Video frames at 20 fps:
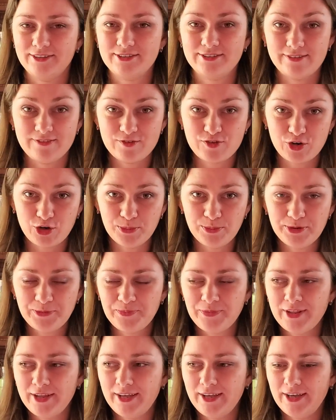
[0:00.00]
thrift
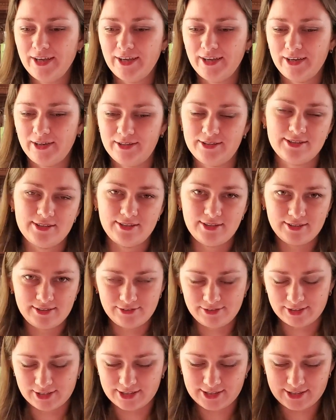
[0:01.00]
shop. It's in a
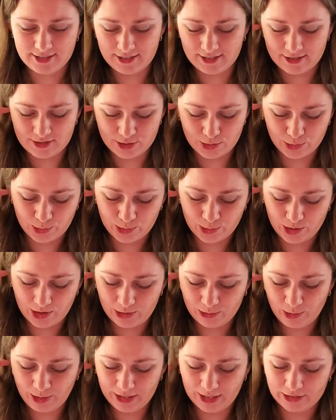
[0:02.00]
different city, so
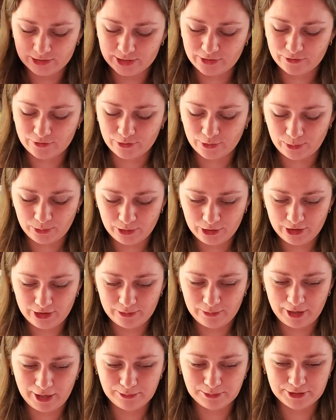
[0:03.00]
1 hour from
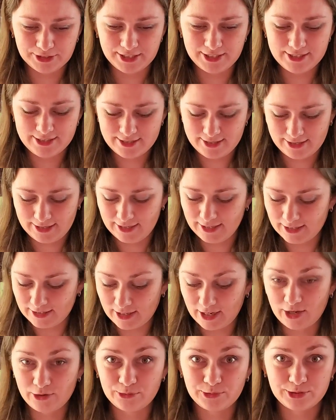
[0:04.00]
my place.
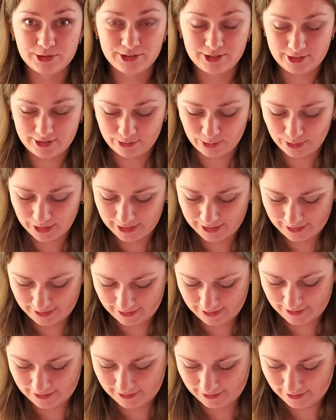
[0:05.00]
And I was quite
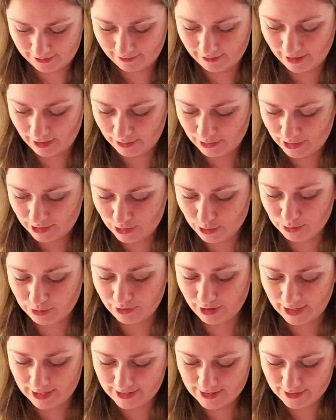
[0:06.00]

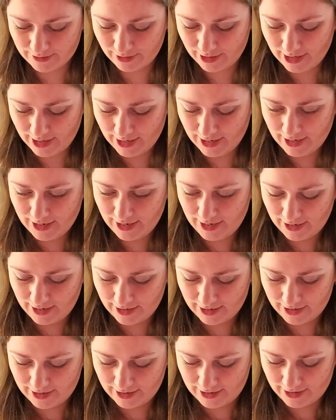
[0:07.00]
surprised
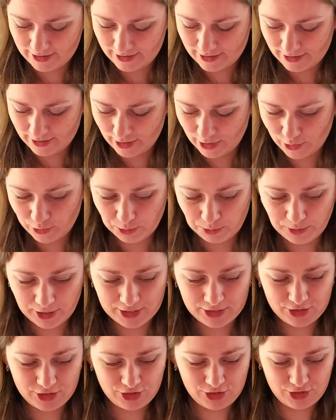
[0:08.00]
how
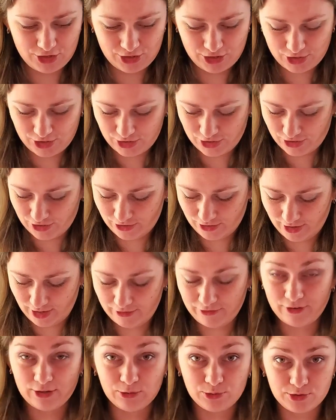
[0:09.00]
much
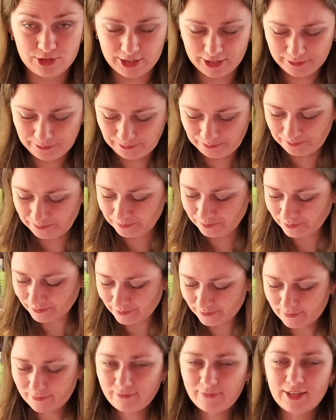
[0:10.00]
I found there.
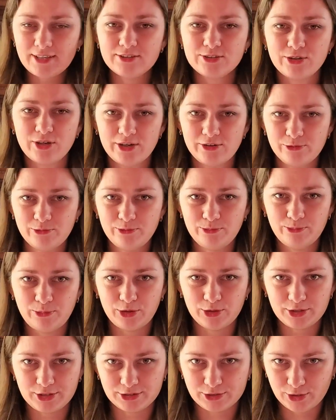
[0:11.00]
So I
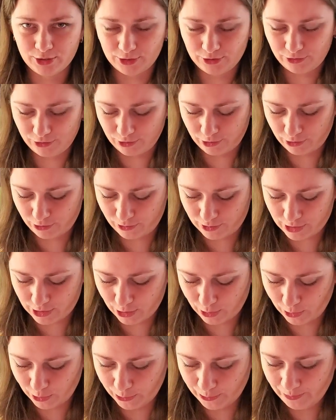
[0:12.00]
bought a lot for
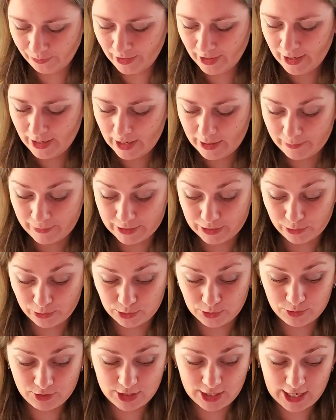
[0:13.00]
the home, but
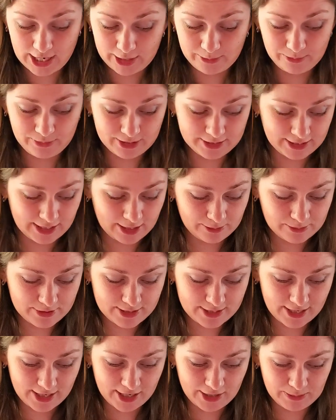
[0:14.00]
also I picked up
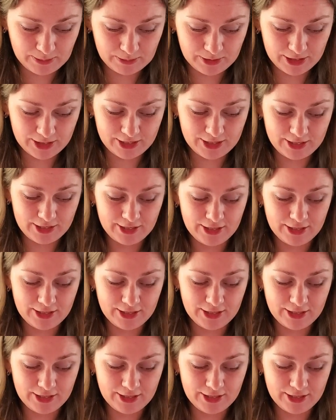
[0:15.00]
some